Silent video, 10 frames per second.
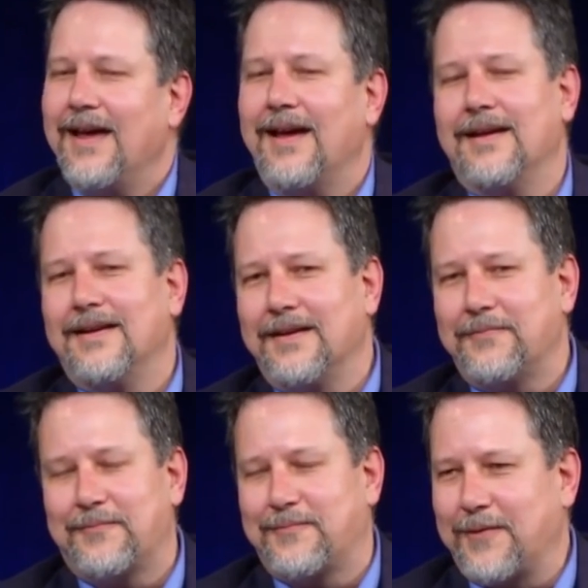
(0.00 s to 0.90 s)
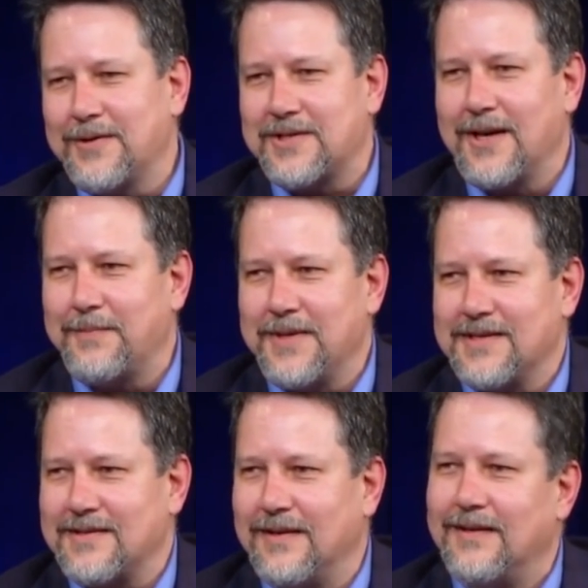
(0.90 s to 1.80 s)
And uh, Photoshop
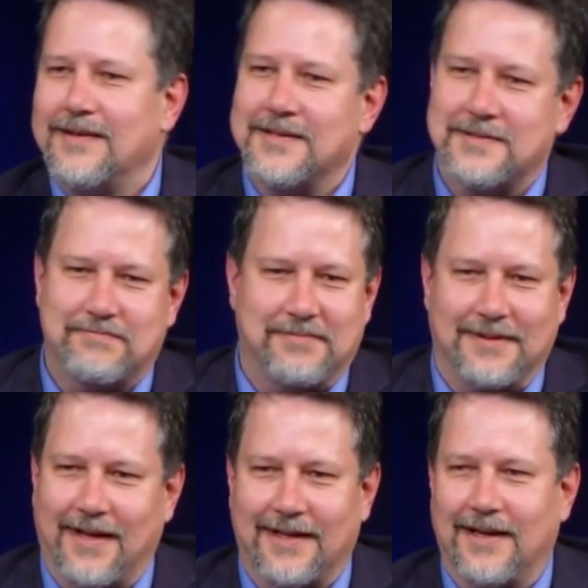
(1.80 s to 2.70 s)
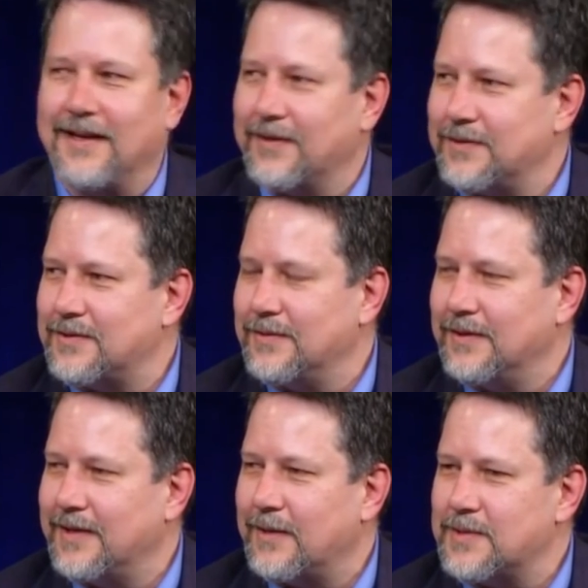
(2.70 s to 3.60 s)
is, uh, is like any other tool
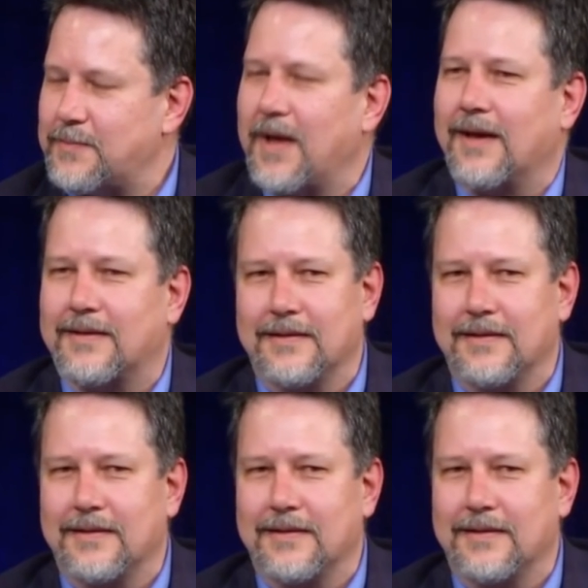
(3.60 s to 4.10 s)
in that respect.